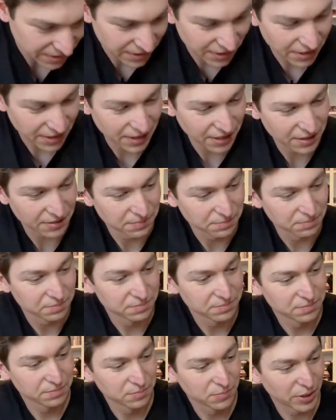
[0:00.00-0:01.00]
Uh,
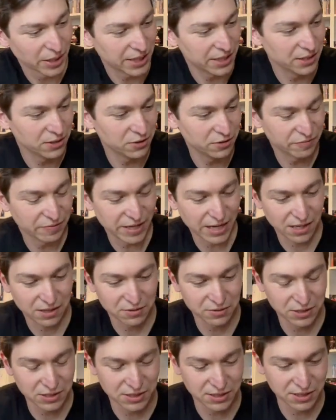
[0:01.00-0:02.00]
brand new
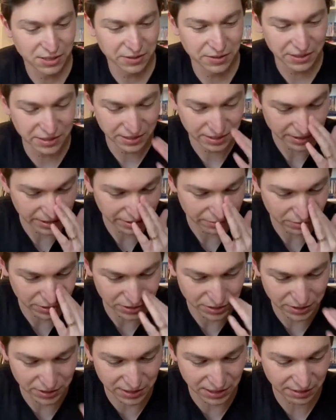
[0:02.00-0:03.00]
factory sealed. I think I
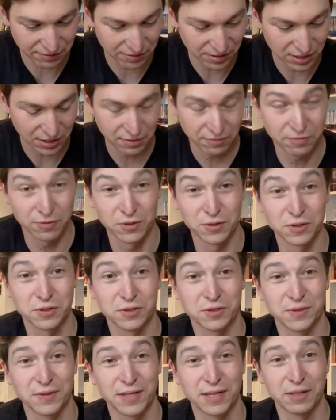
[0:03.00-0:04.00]
watched the DVD
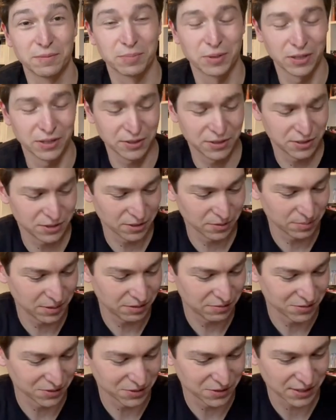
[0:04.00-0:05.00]
first, so that'll probably still be
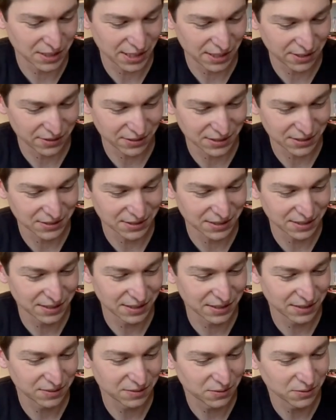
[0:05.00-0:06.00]
for sale because I
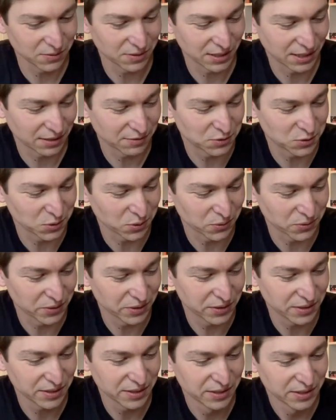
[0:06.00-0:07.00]
think don't think I've sold
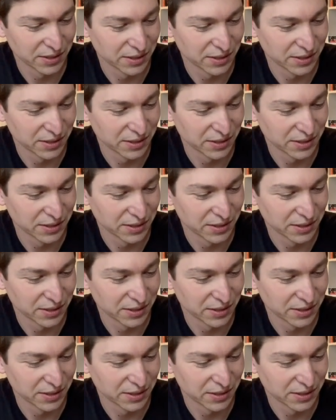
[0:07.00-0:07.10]
it.